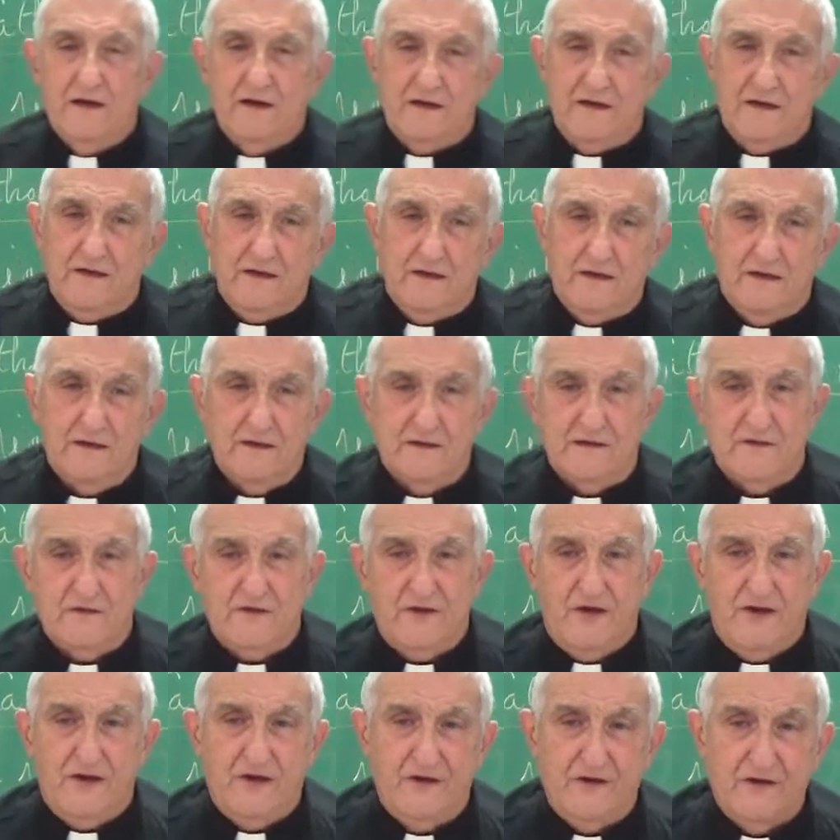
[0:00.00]

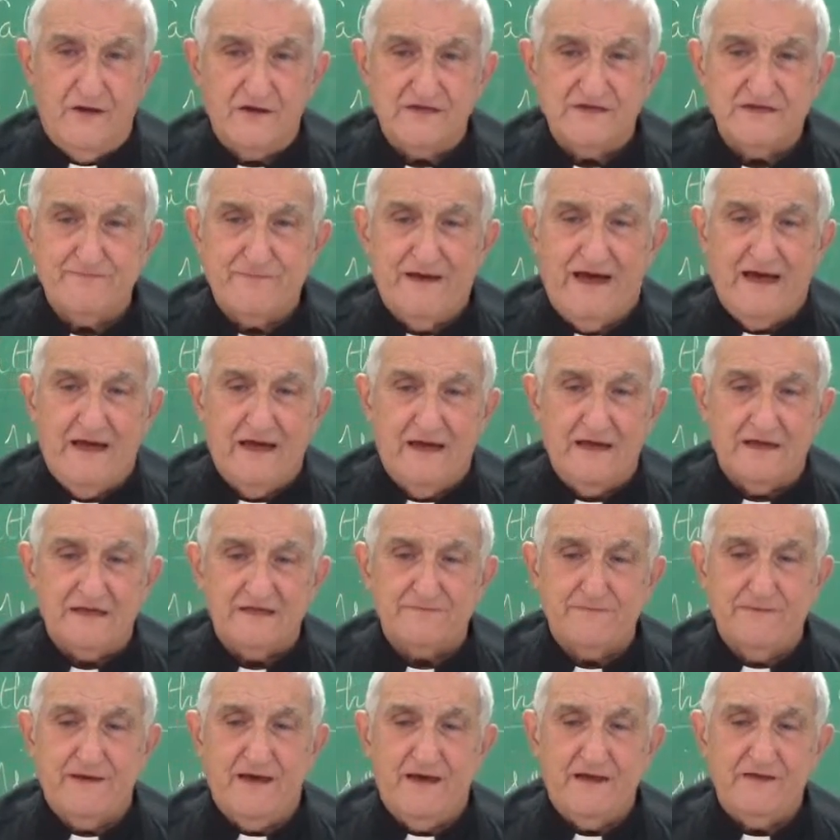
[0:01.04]
the
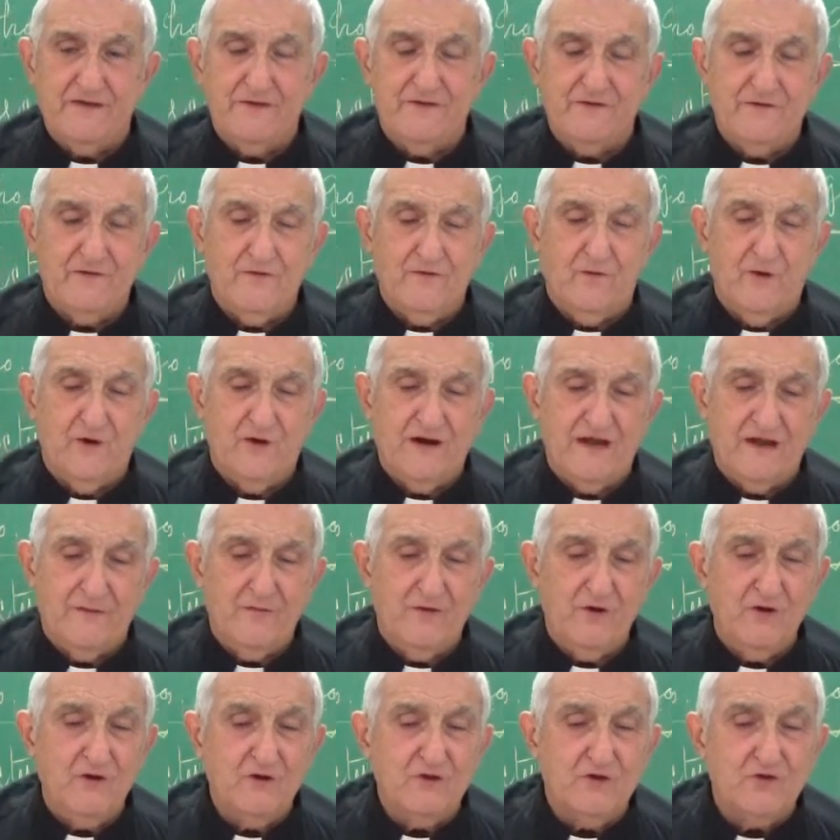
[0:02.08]
Spaniards were
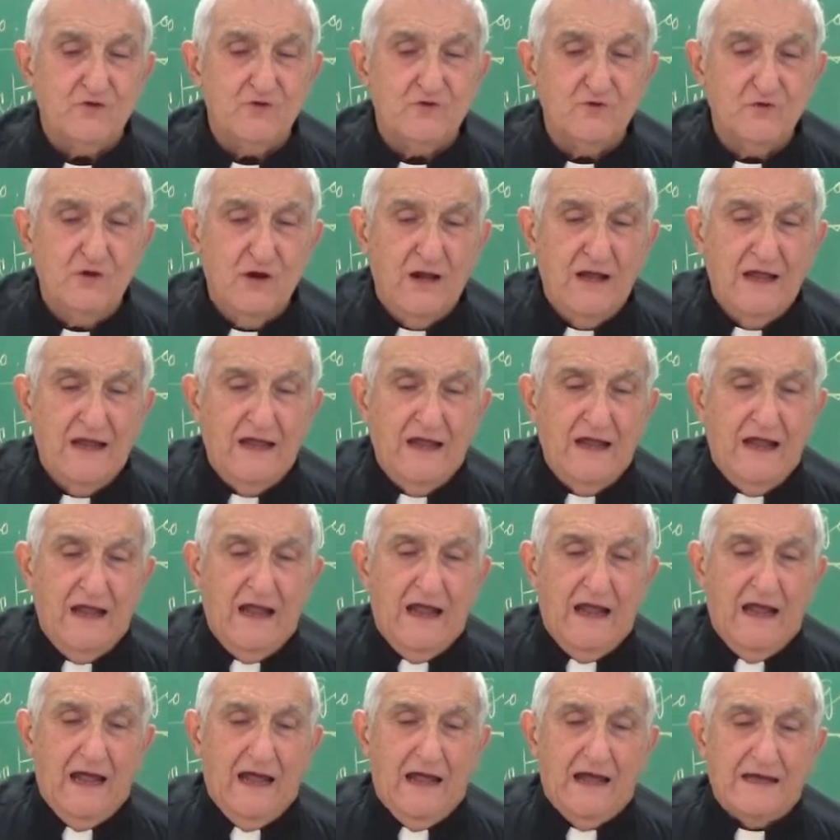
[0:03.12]
able to
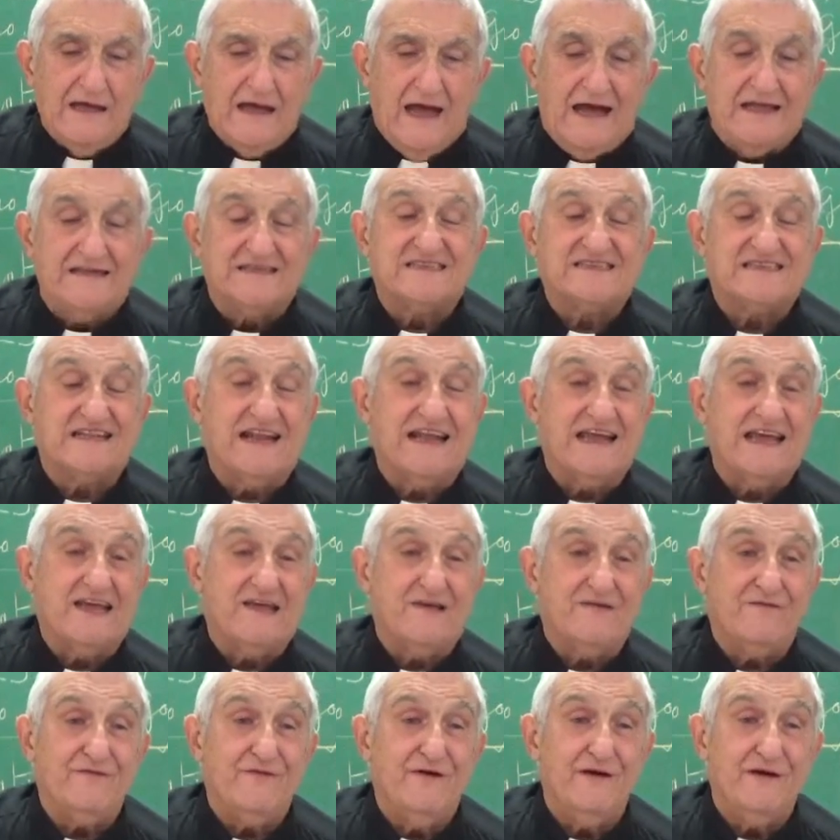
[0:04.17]

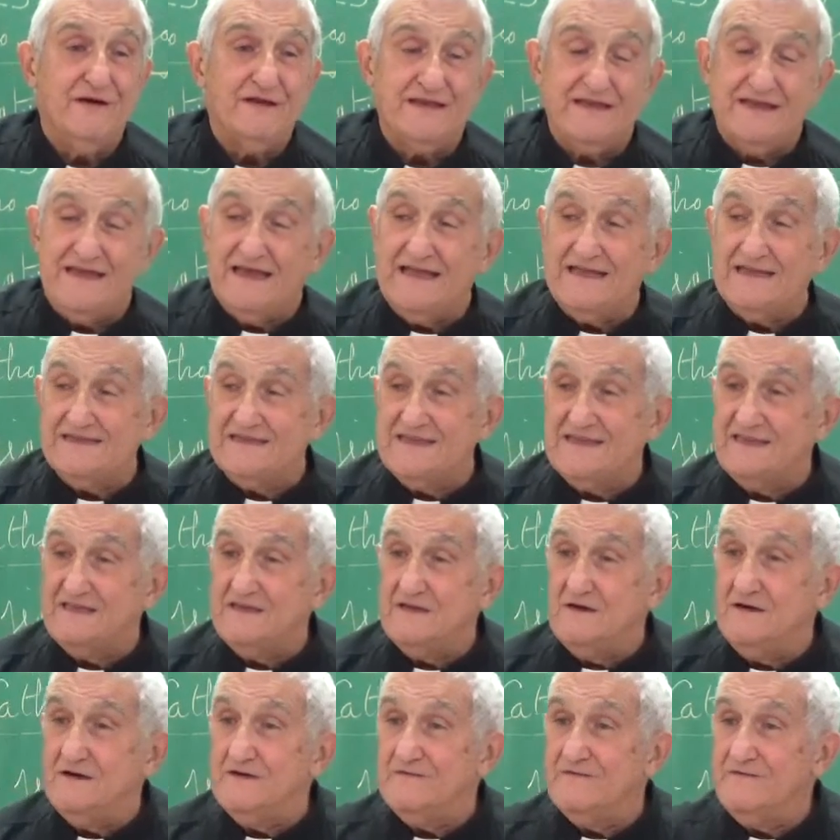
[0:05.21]
enslave the Indian
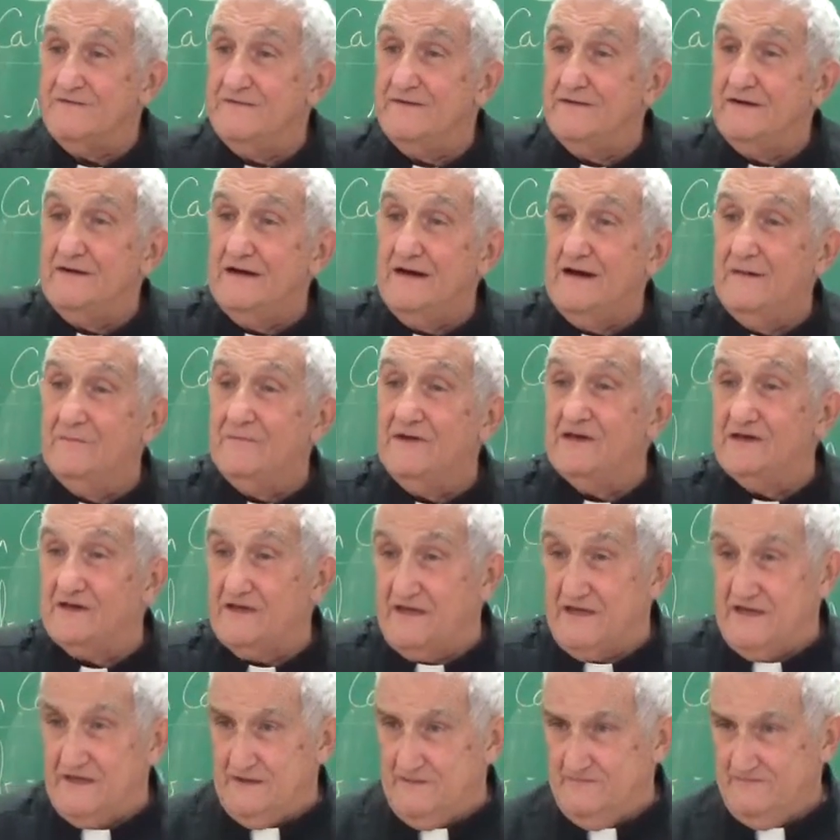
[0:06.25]
of
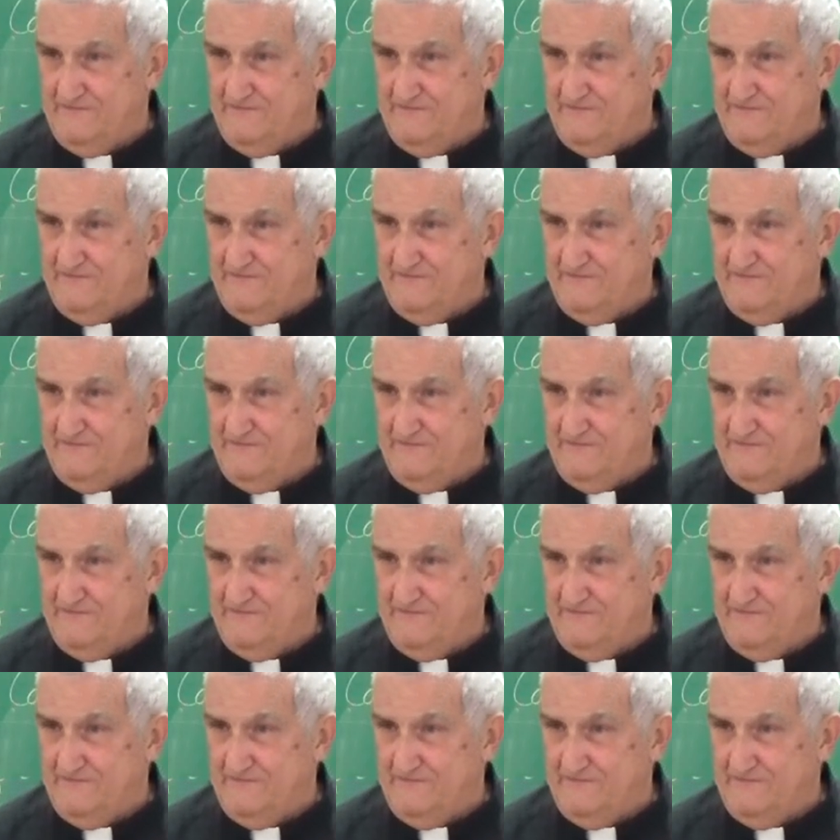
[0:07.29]
America,